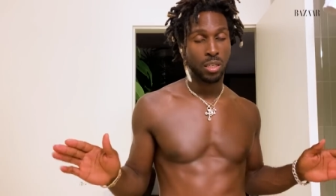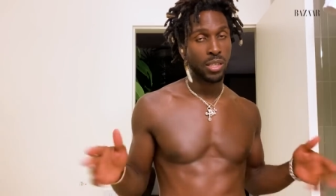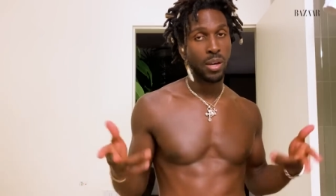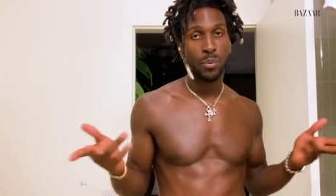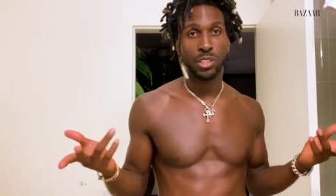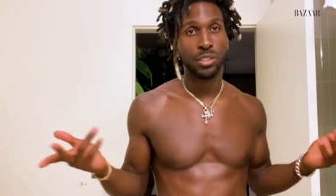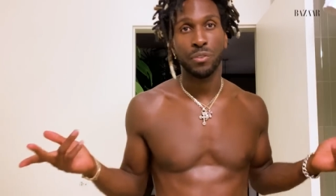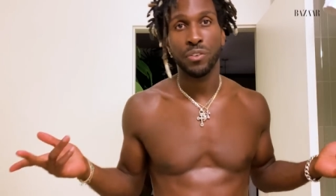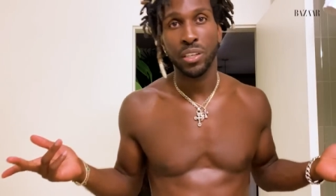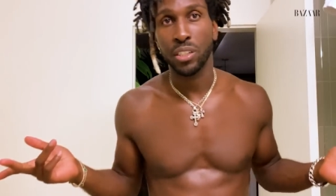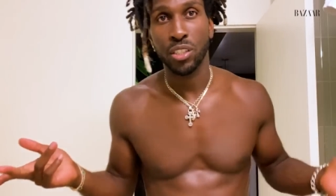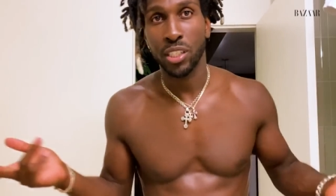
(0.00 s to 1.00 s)
you got what's your
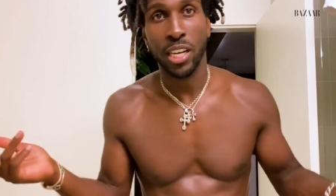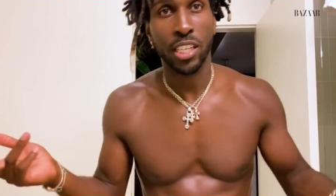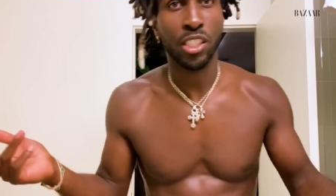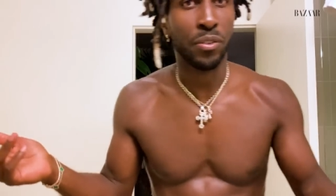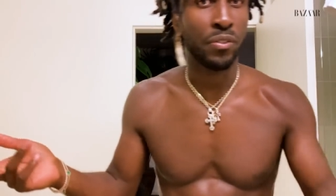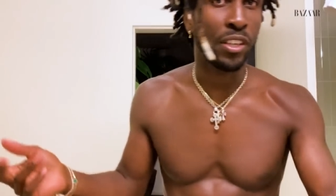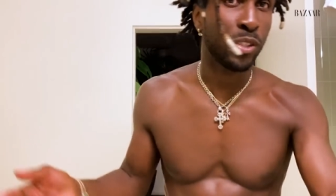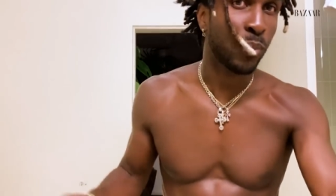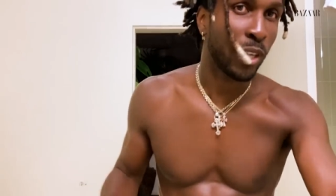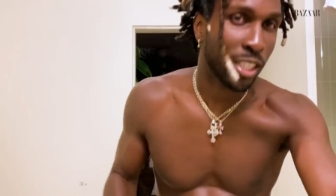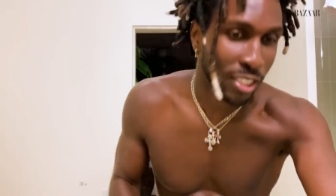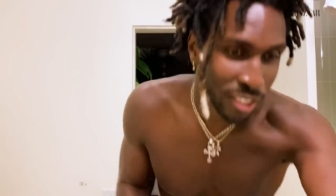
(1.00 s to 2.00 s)
face. You gotta get your face
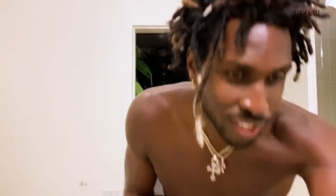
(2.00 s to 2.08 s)
right.